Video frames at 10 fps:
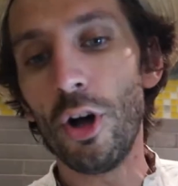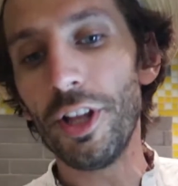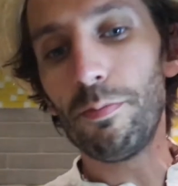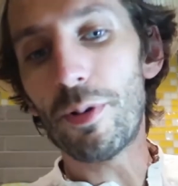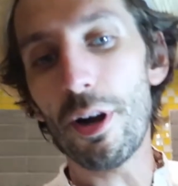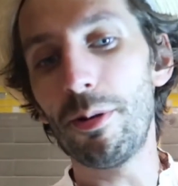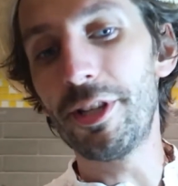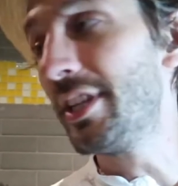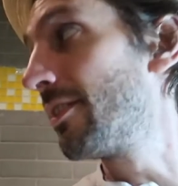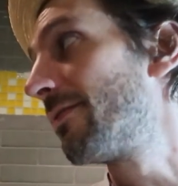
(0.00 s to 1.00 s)
model probably
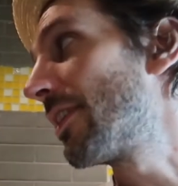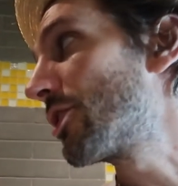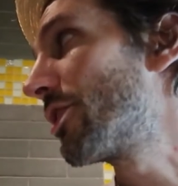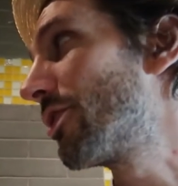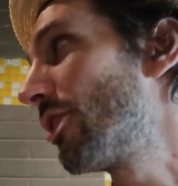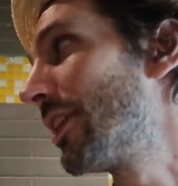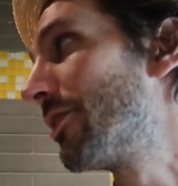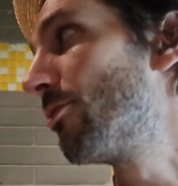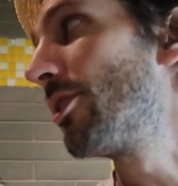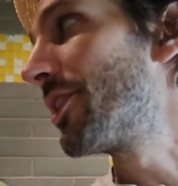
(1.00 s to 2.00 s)
didn't flush the toilet. Do
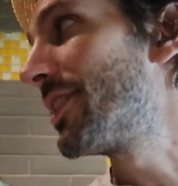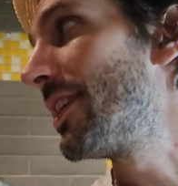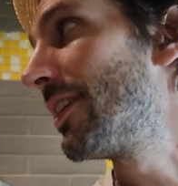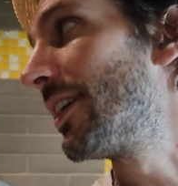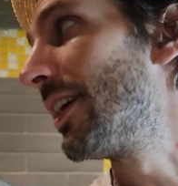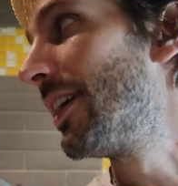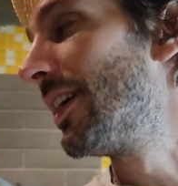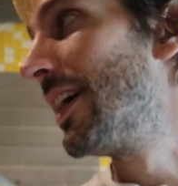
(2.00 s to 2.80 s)
you want to oh, see? Uh, no,